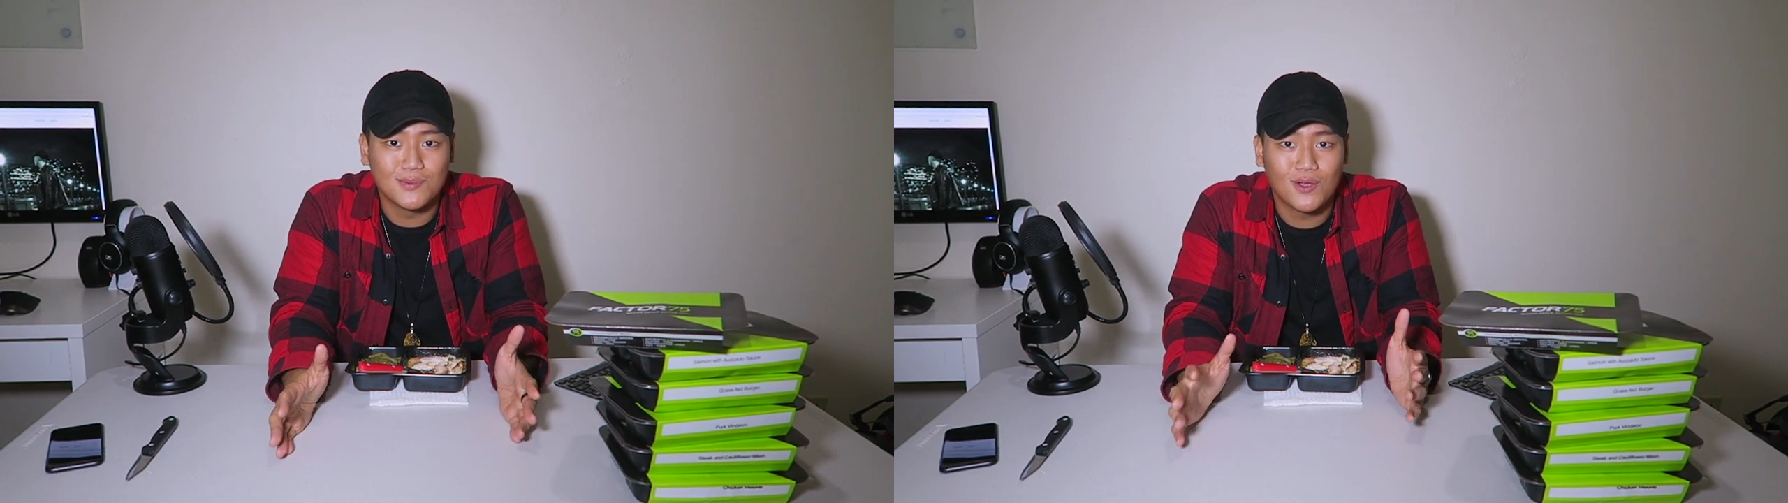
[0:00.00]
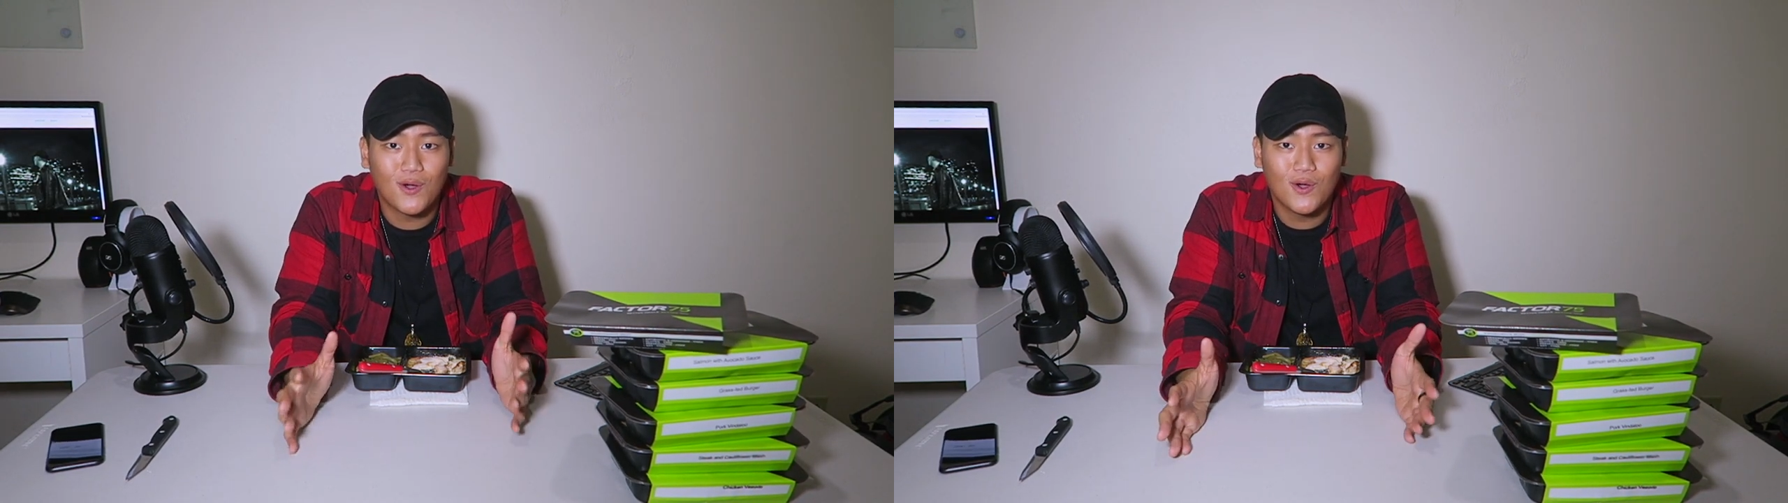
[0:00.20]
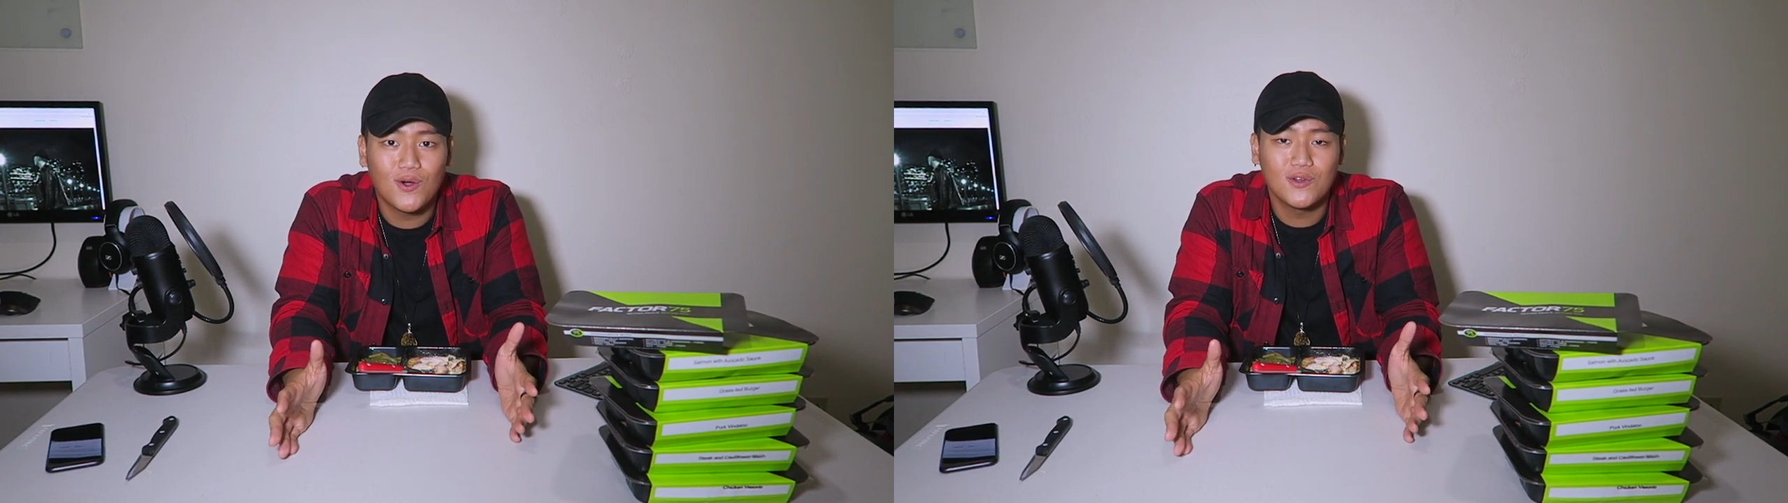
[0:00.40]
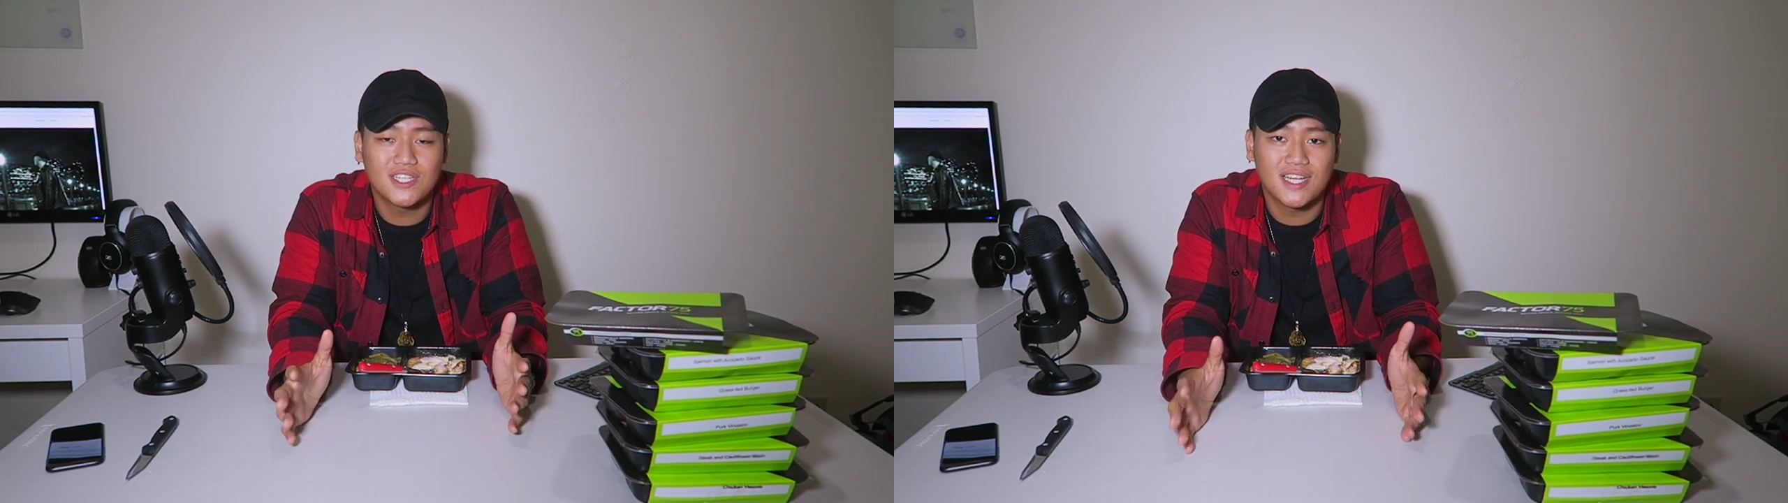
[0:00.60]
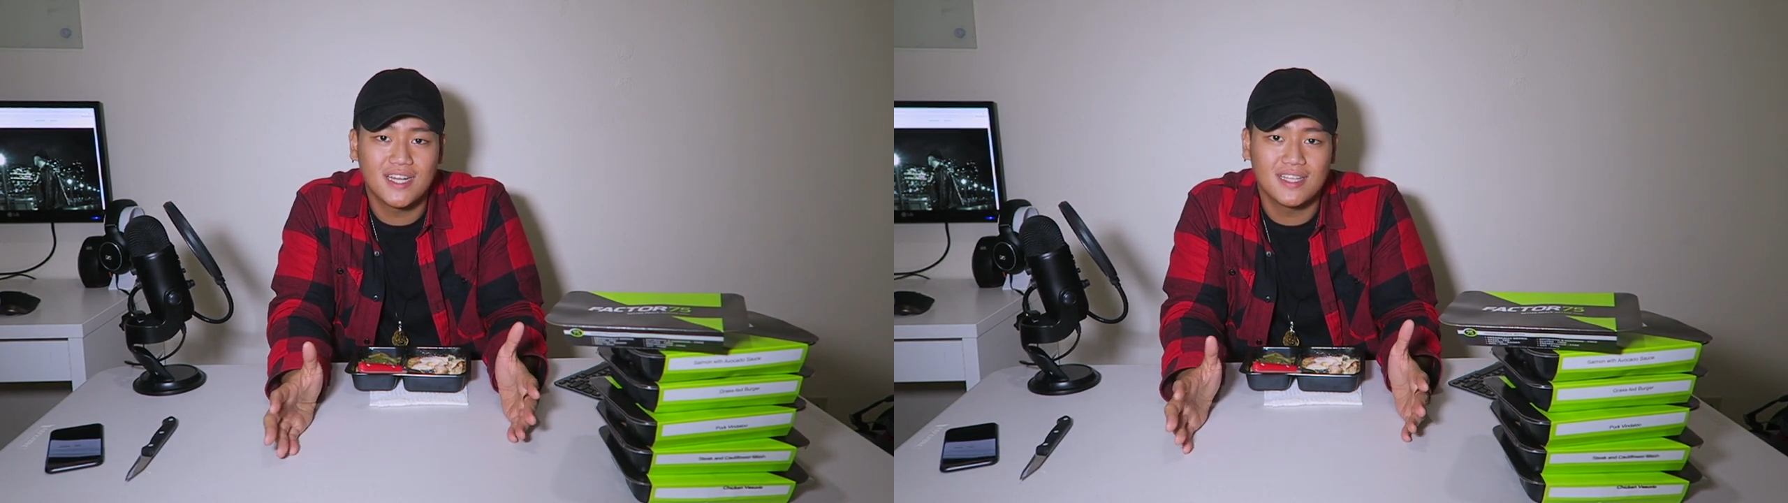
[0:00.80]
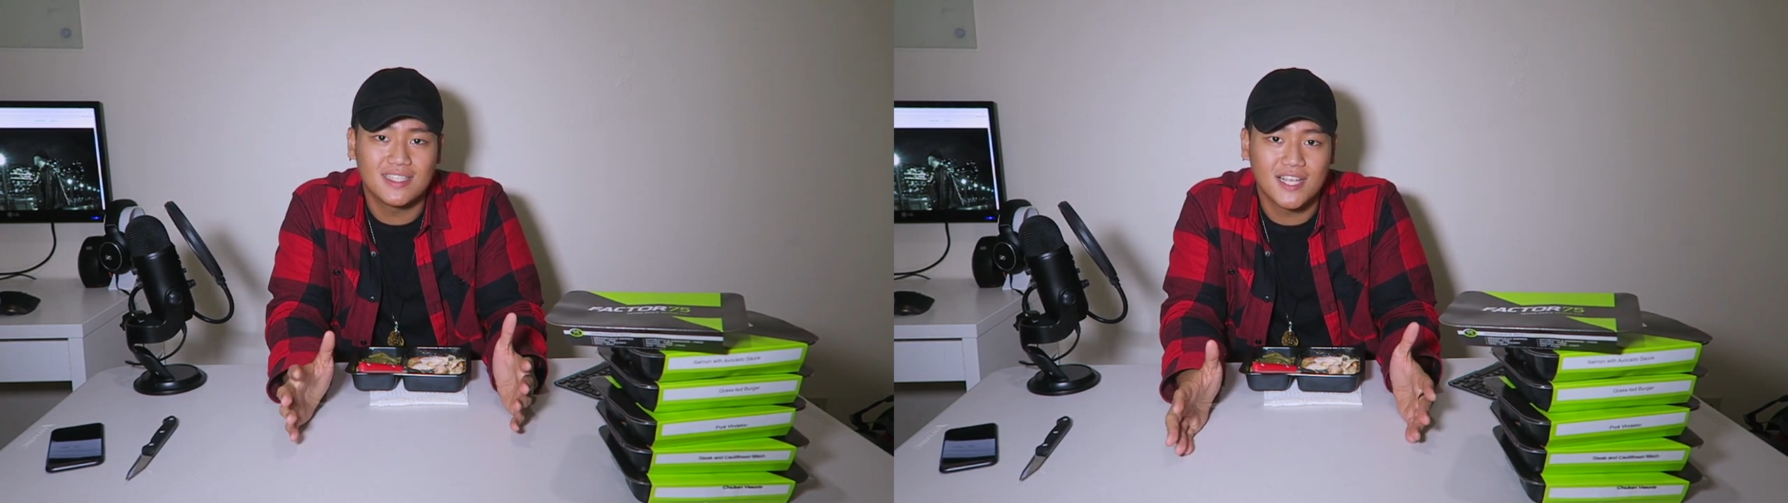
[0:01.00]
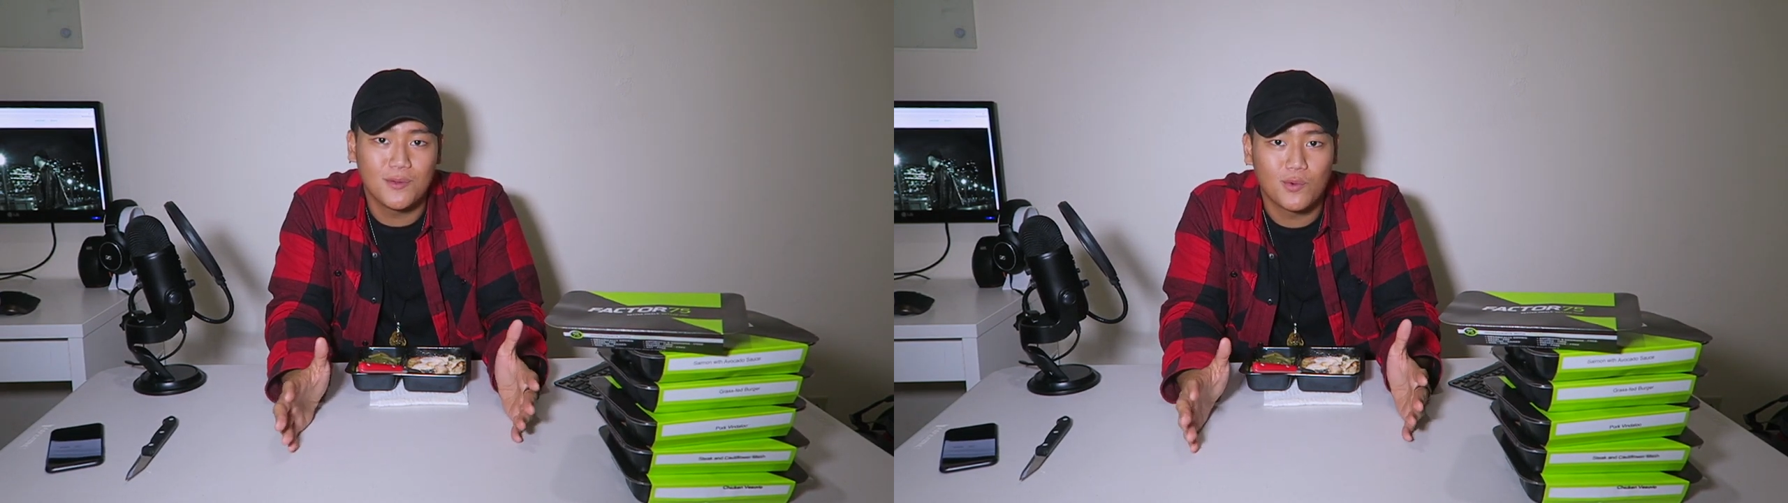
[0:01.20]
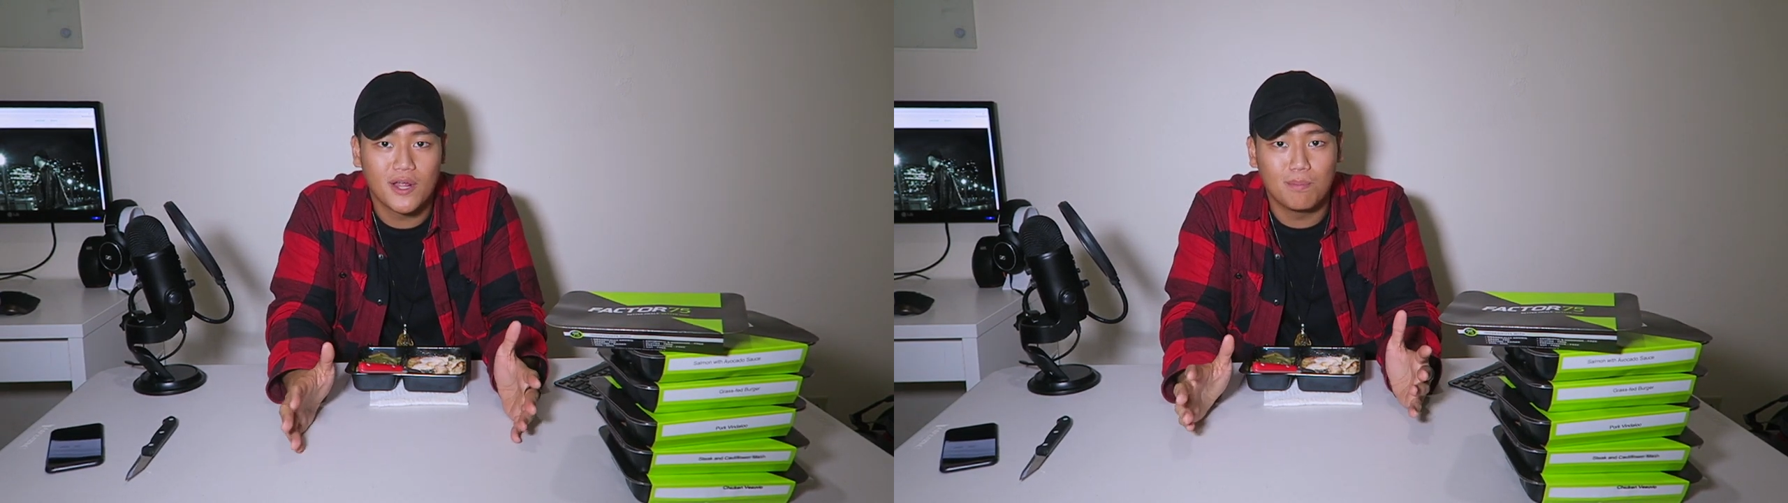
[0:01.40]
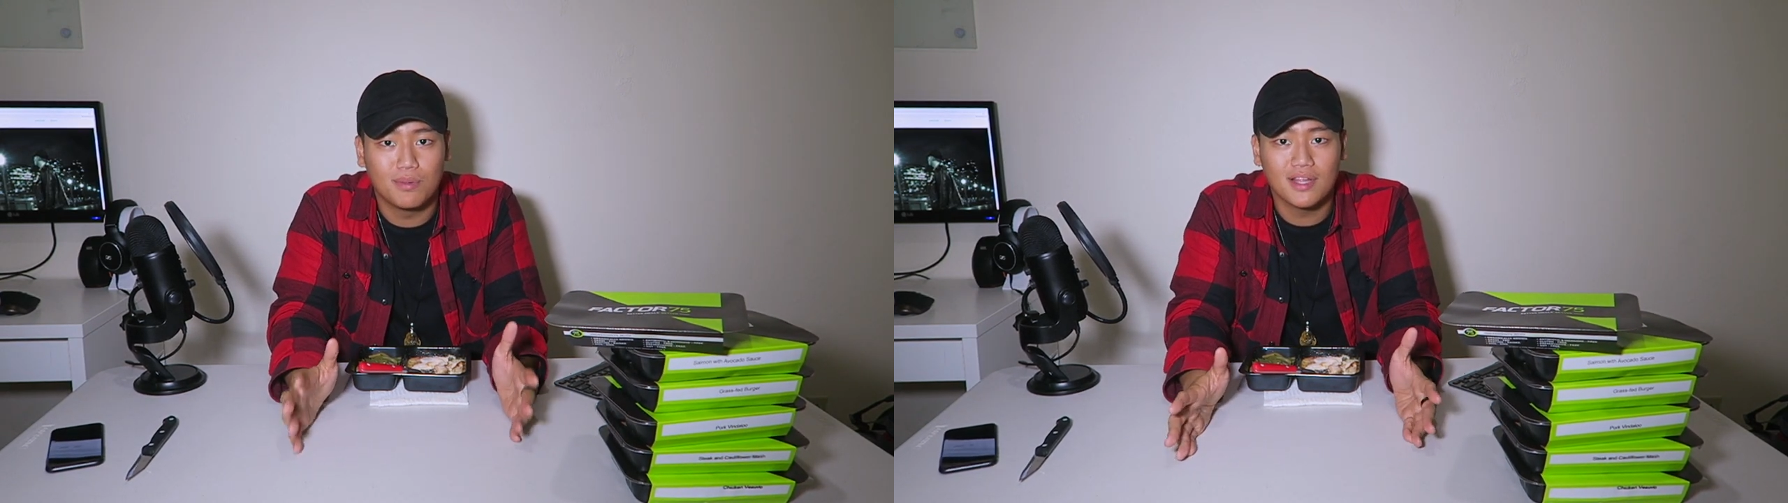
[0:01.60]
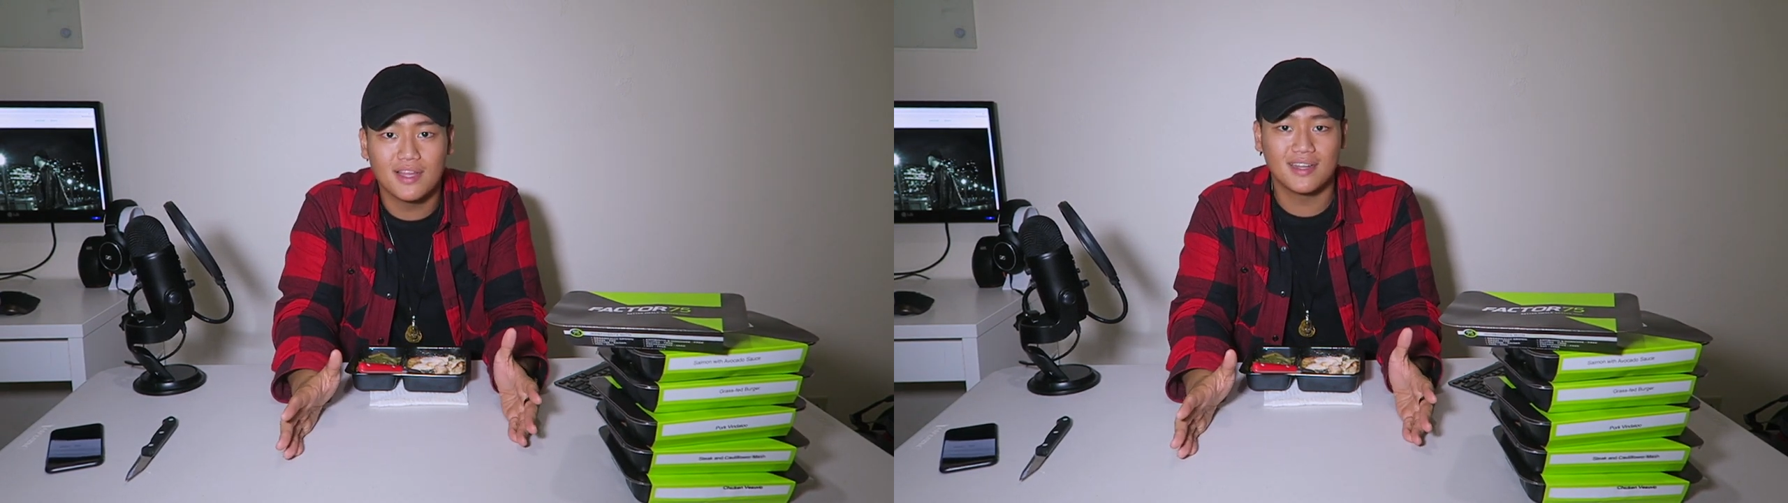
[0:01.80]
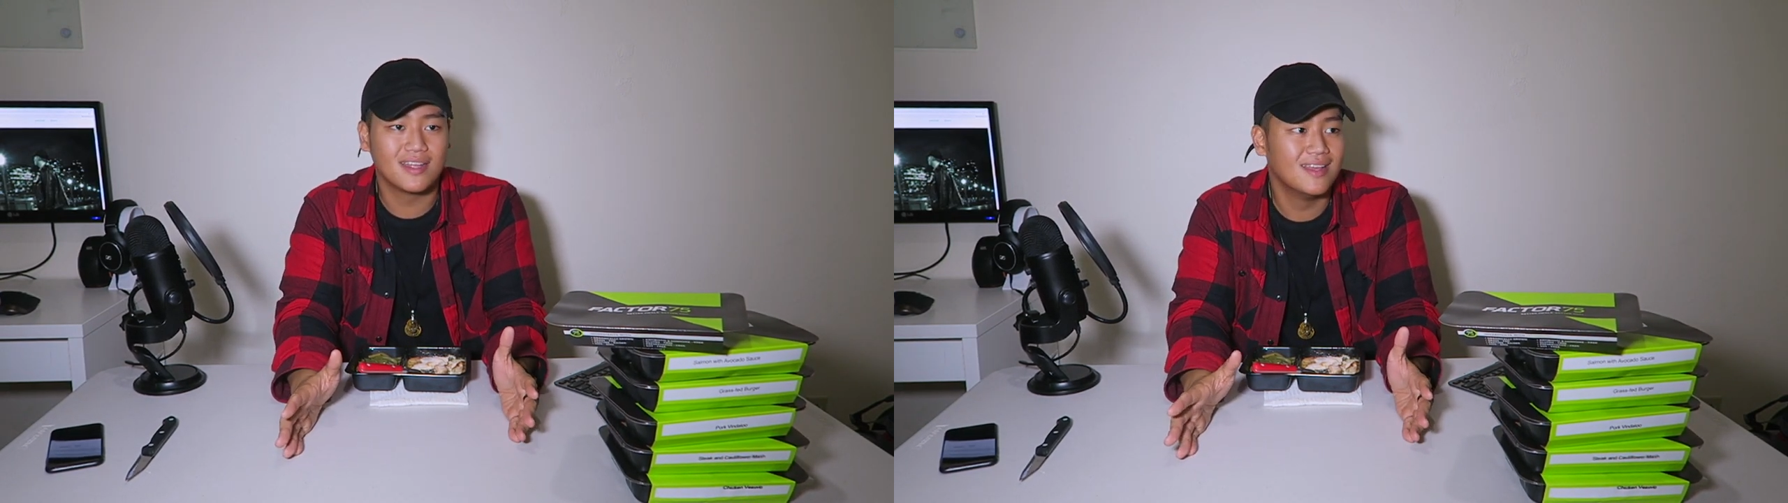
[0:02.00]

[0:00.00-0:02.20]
We all share the same red blood.